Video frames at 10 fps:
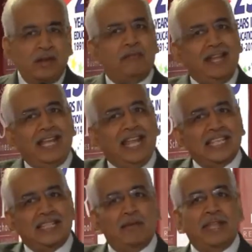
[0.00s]
Reading
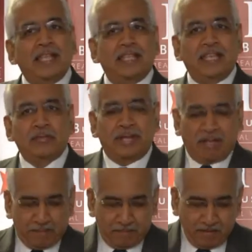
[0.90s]
and some of the other things will
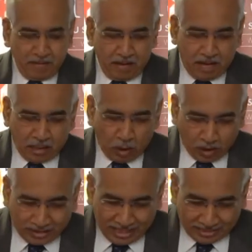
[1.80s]
come a
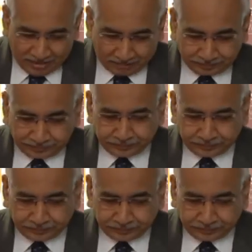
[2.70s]
lot later.